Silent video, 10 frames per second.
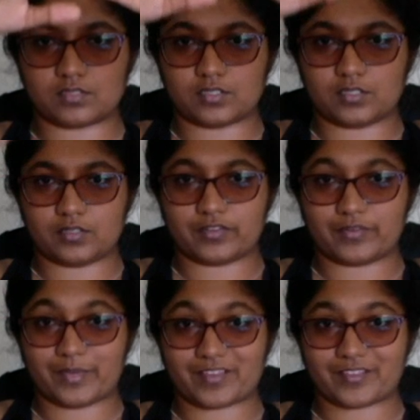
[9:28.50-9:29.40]
You can
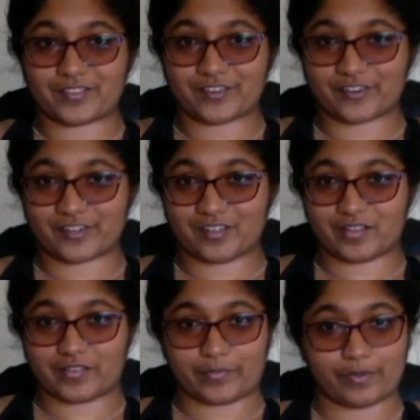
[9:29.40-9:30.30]
make the circle
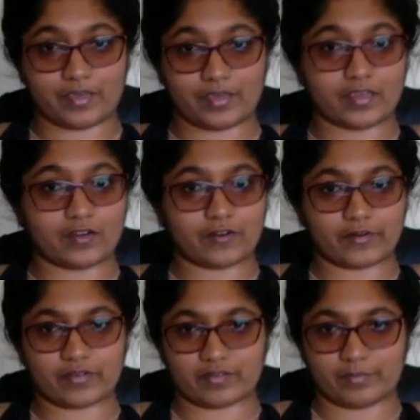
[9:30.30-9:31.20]
as big or
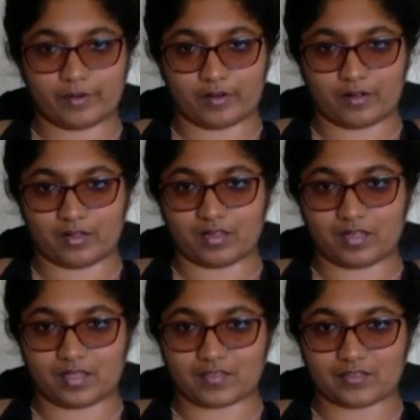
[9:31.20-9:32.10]
as small
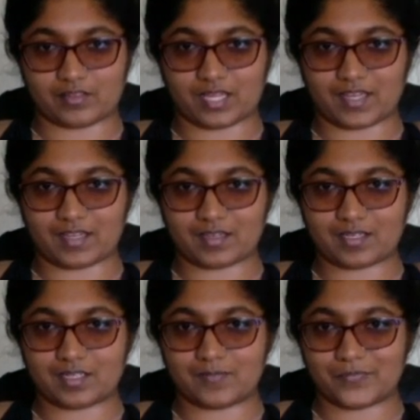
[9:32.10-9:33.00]
as you'd like.
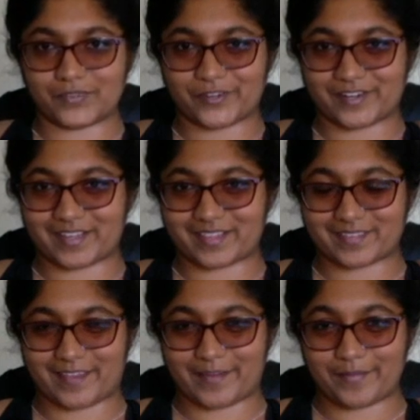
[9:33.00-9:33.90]
You're going to get the
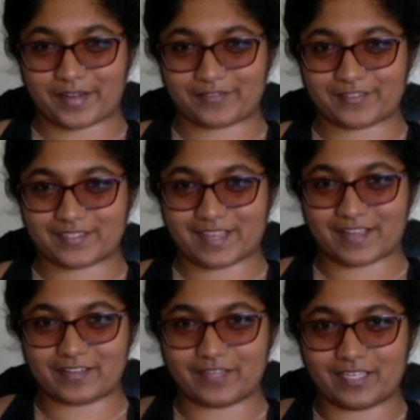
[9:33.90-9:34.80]
same benefits
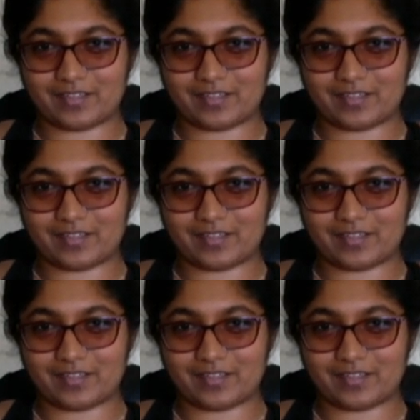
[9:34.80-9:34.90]
out of it.